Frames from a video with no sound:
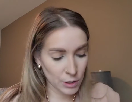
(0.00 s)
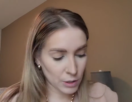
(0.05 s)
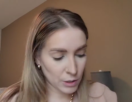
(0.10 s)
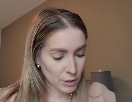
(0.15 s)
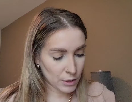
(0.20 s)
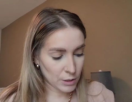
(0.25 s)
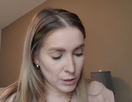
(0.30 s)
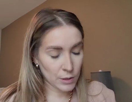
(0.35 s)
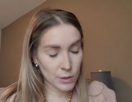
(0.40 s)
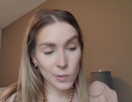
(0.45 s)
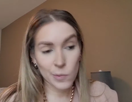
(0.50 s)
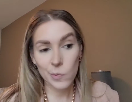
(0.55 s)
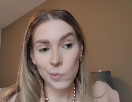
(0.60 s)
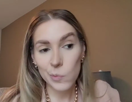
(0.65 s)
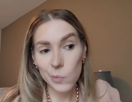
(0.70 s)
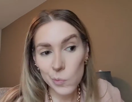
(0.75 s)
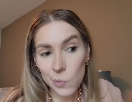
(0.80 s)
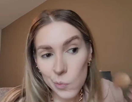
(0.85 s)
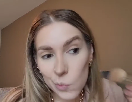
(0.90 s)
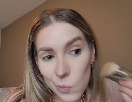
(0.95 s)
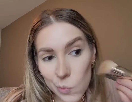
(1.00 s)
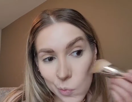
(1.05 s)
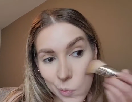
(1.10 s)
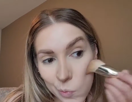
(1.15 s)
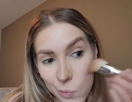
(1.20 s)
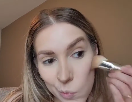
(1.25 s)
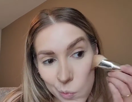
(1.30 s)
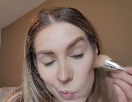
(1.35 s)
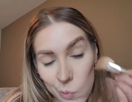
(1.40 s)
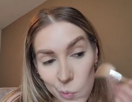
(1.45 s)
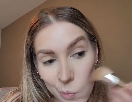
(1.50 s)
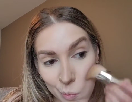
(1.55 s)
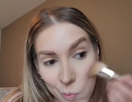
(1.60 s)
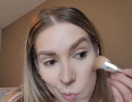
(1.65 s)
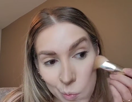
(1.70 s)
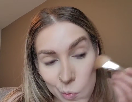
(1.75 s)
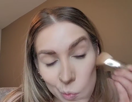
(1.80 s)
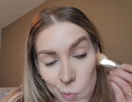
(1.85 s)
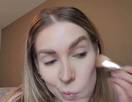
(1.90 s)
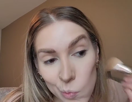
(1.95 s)

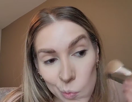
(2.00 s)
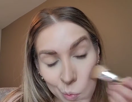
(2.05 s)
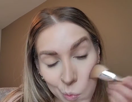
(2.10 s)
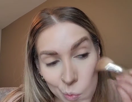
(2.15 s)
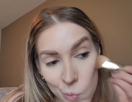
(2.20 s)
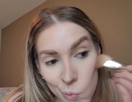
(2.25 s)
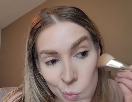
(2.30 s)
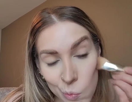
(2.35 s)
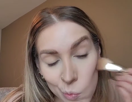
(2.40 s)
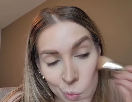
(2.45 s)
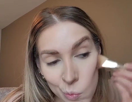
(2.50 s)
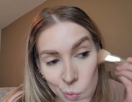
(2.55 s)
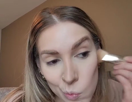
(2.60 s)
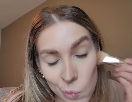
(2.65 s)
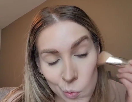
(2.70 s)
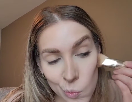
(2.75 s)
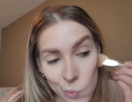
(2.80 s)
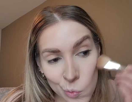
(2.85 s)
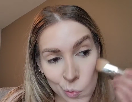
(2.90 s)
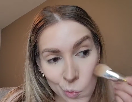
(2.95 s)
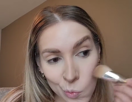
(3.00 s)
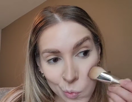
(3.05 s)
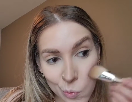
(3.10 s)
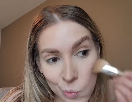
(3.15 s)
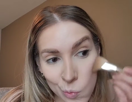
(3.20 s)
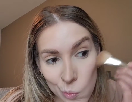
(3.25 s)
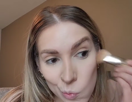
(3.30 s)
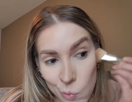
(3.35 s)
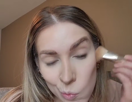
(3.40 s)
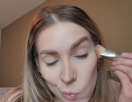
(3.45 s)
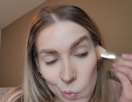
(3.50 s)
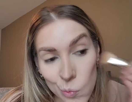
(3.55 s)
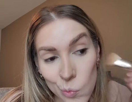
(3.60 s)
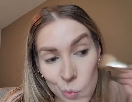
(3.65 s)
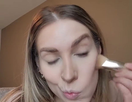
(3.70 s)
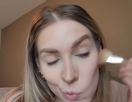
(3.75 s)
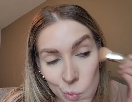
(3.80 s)
Nobody speaks.